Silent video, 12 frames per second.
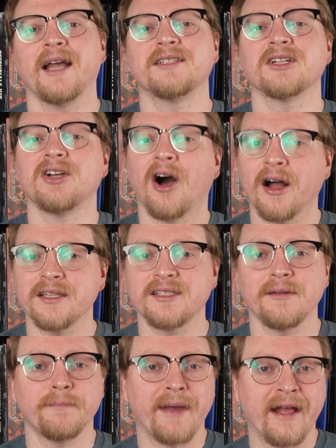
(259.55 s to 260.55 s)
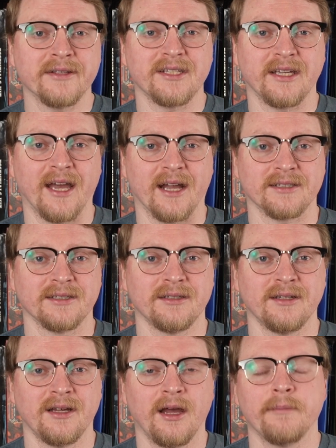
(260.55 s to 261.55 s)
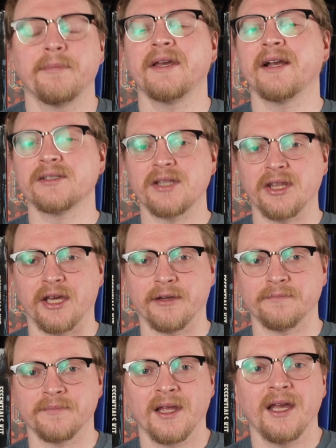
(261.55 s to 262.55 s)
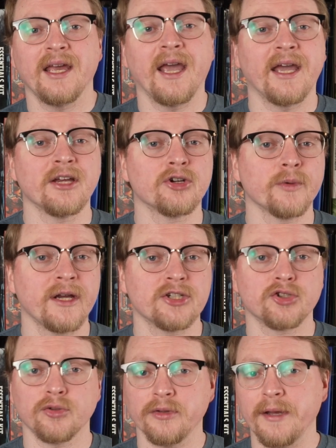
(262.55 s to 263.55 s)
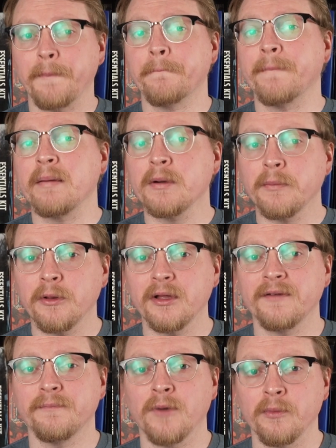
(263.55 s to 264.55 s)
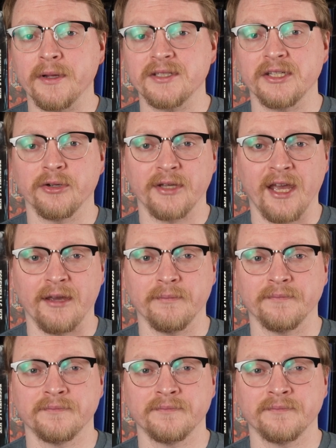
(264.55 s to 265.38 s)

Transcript: It's a constant balancing act. But here's the thing. It can create truly memorable moments in your game.